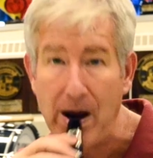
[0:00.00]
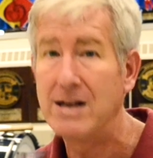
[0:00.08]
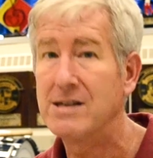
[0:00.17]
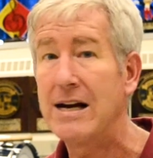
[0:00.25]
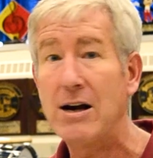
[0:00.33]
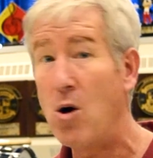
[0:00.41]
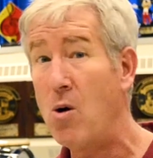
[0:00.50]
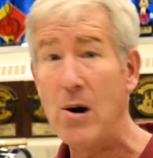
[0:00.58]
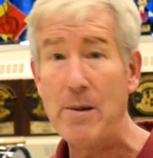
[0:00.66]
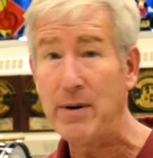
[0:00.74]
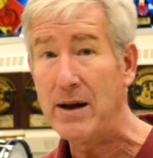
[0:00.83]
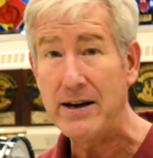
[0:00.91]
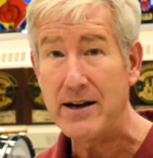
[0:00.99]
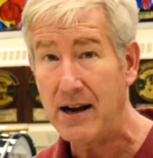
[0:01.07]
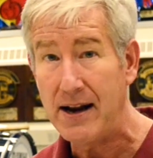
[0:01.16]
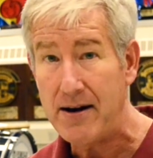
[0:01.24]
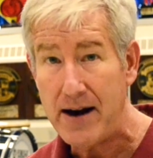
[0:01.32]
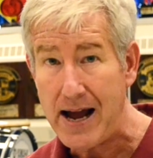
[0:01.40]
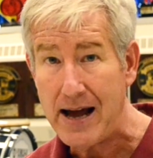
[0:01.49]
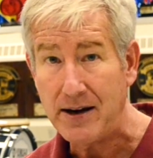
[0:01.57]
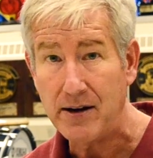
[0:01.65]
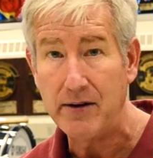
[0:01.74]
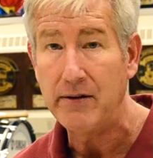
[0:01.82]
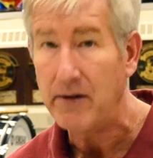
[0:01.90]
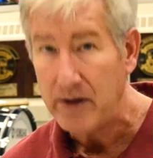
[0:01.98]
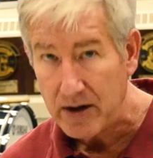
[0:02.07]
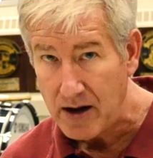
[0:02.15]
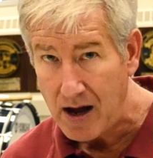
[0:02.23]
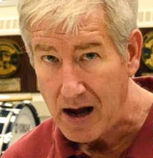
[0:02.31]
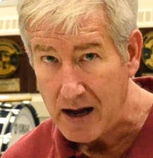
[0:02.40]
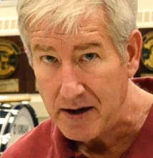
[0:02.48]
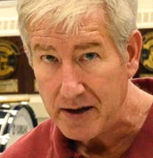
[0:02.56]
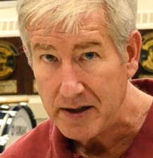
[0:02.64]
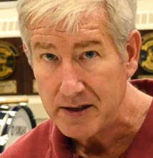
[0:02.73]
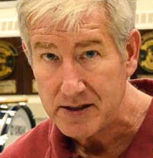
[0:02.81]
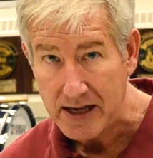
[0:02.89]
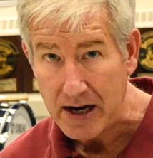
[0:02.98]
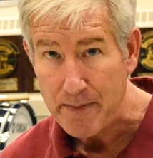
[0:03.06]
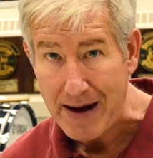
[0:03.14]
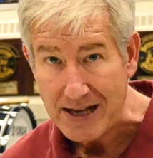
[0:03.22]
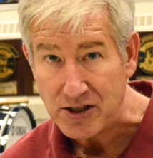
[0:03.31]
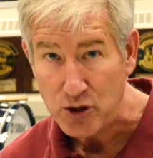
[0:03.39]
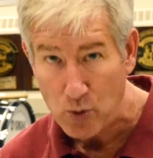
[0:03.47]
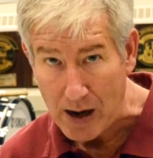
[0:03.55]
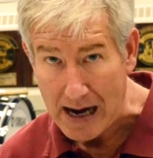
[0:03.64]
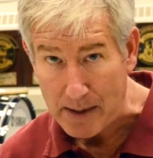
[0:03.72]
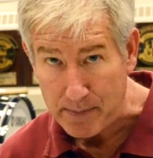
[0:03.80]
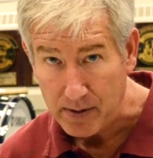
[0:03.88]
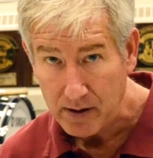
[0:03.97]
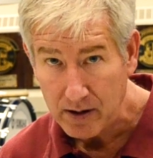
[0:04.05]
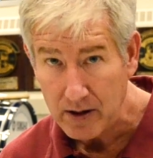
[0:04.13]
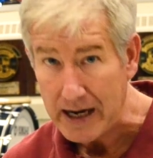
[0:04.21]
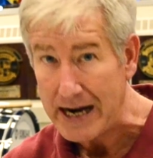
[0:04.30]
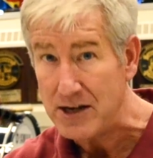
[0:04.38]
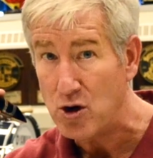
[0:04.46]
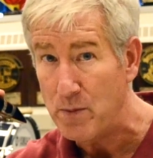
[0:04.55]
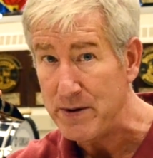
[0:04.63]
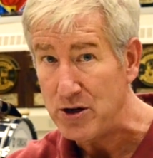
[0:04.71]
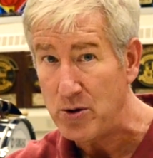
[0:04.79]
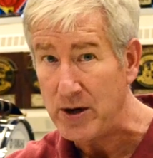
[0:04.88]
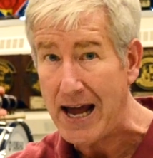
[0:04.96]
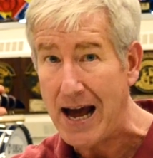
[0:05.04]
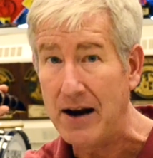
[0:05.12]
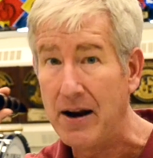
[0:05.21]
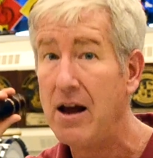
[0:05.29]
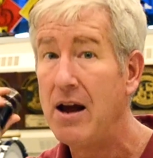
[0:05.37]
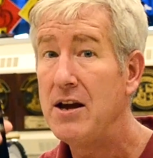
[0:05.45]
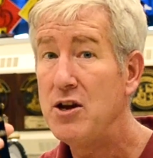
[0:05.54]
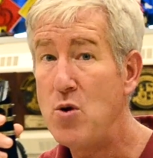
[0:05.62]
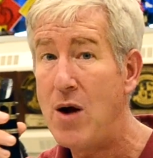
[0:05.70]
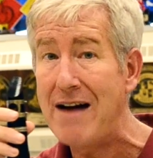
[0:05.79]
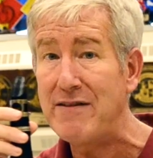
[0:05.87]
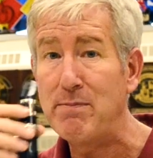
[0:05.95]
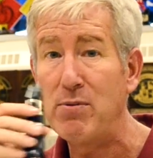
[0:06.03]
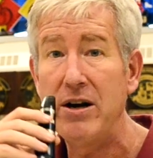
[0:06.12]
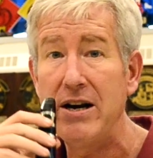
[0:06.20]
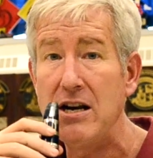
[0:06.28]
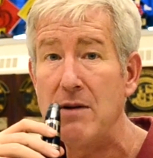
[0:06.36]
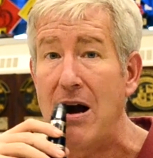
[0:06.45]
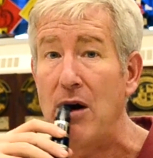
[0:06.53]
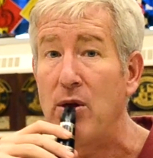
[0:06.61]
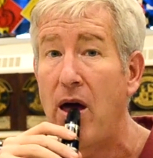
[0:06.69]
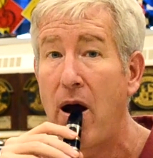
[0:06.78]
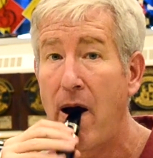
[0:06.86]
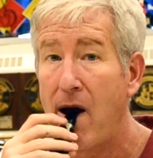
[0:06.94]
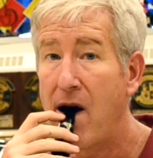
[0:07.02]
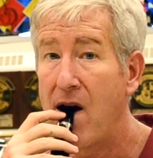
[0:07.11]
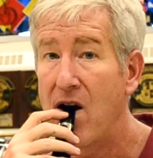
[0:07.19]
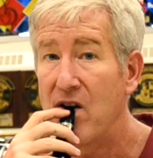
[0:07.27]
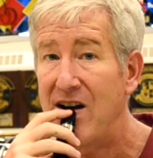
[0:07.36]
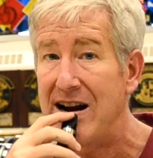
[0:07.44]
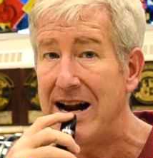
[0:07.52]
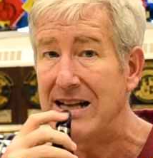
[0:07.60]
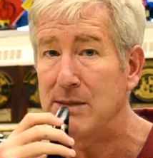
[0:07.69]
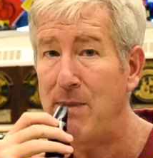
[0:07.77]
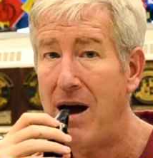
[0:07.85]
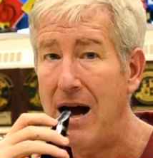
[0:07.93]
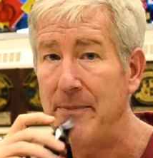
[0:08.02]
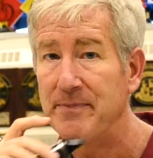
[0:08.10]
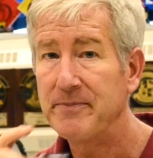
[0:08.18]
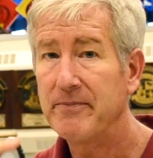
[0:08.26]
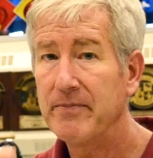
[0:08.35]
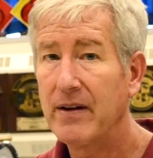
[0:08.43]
It's like, oh, I'm playing the clarinet. No, you're not. It's going to mess you up. Okay, don't be doing that. You have to put it in your mouth. Find that spot.